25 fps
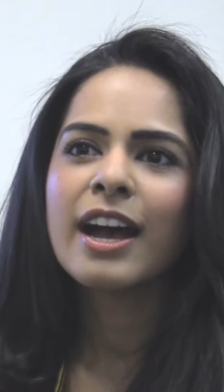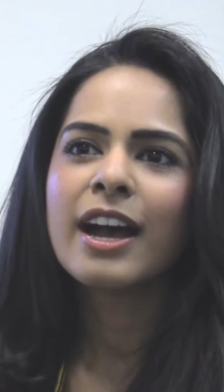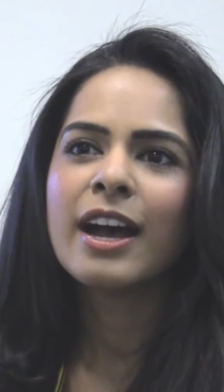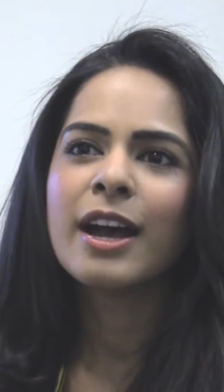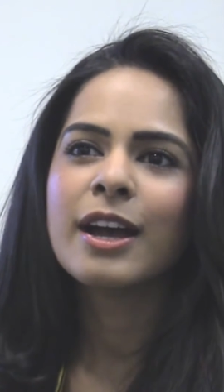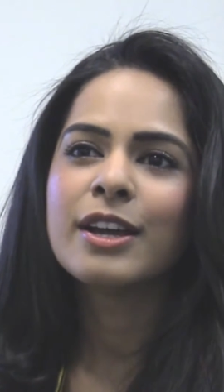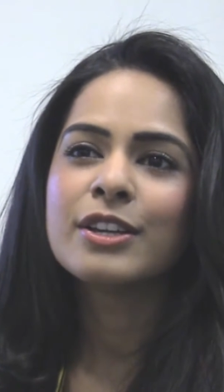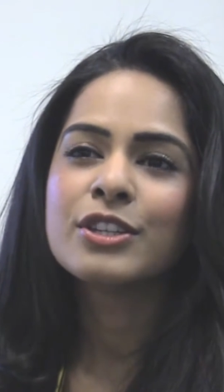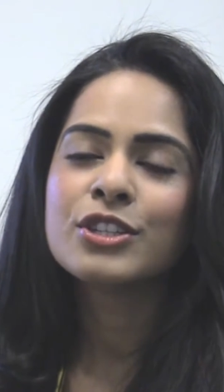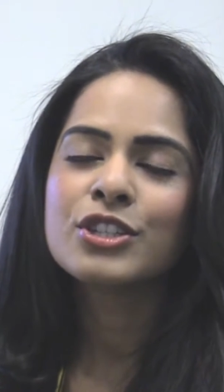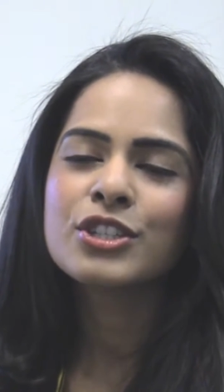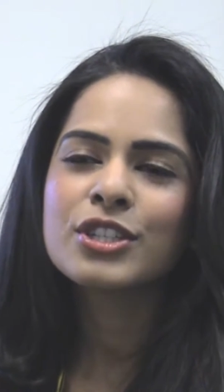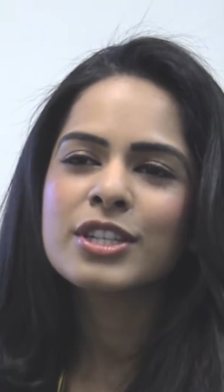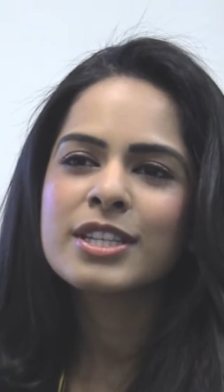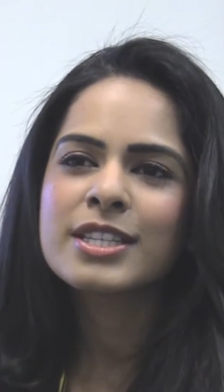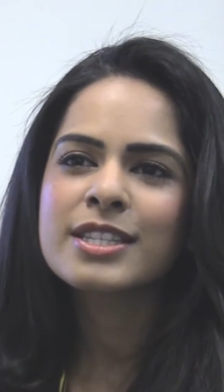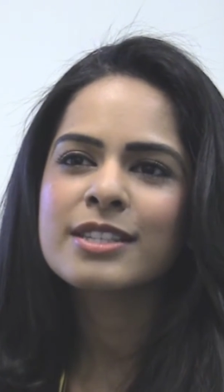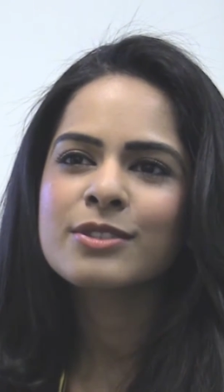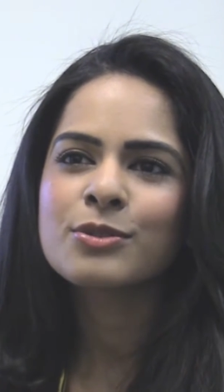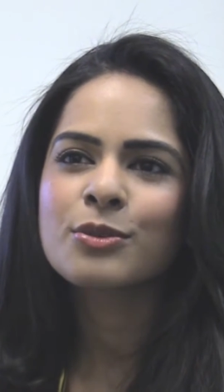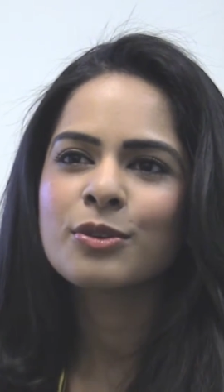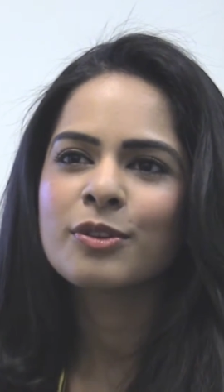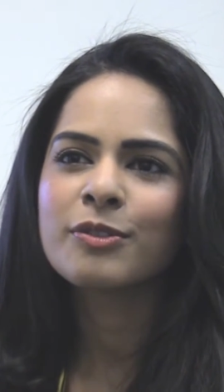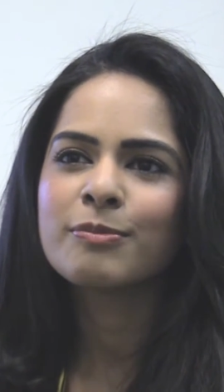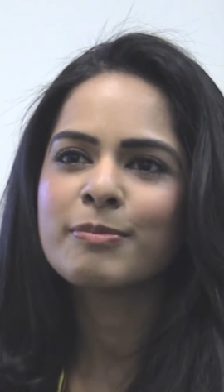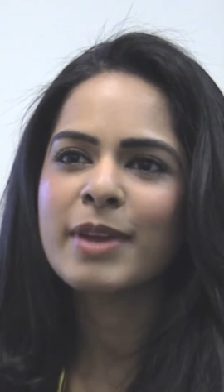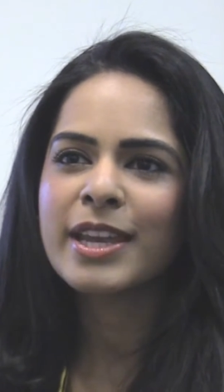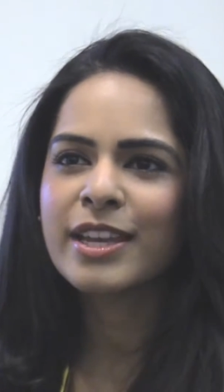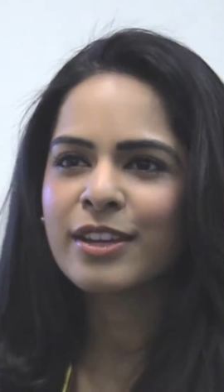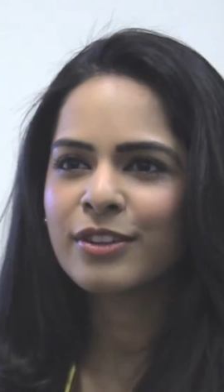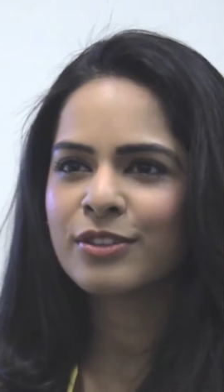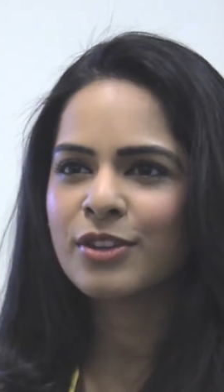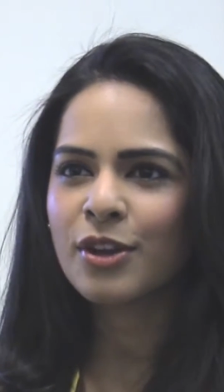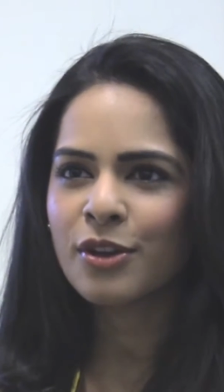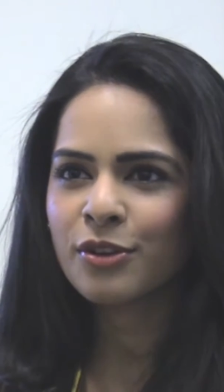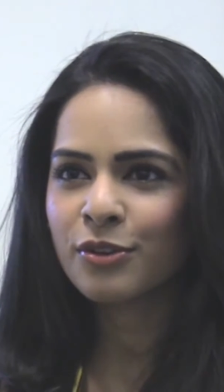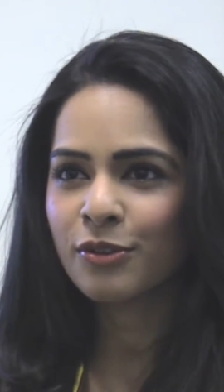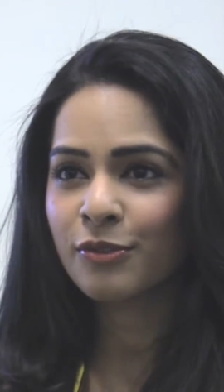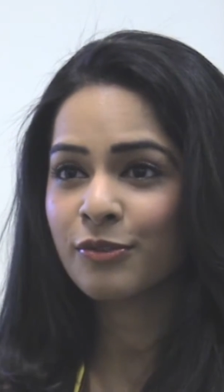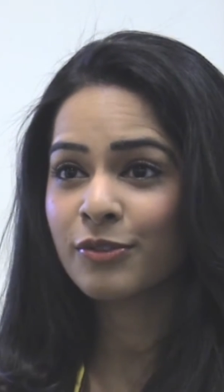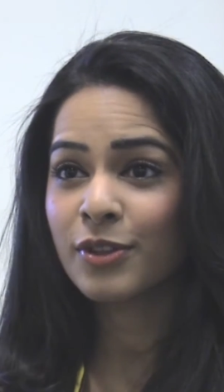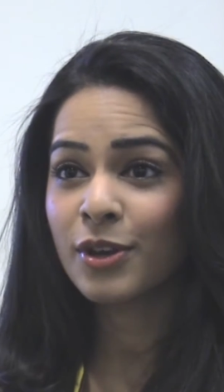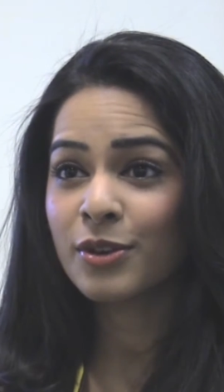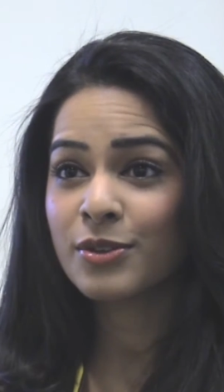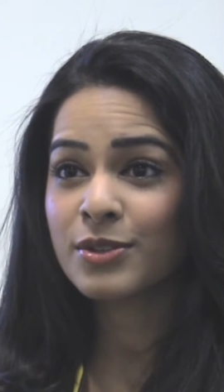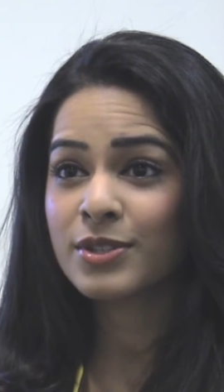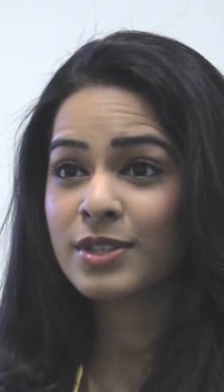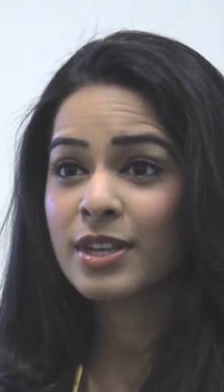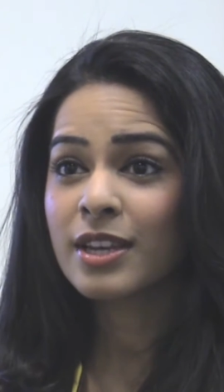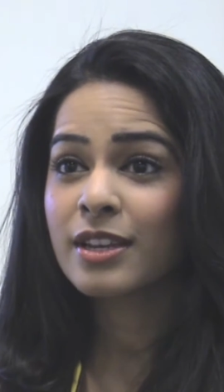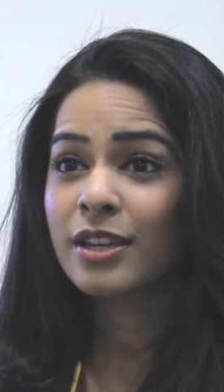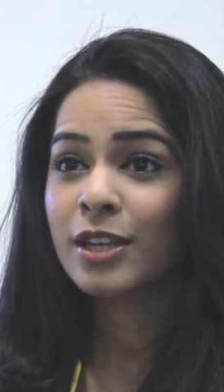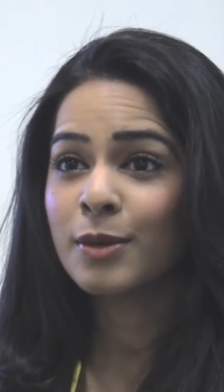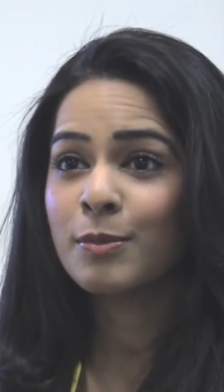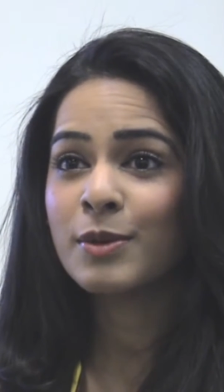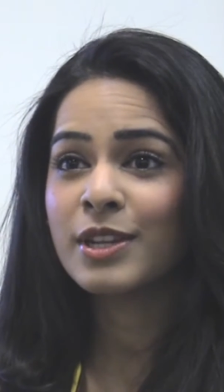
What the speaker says: And you should just sort of make a note of those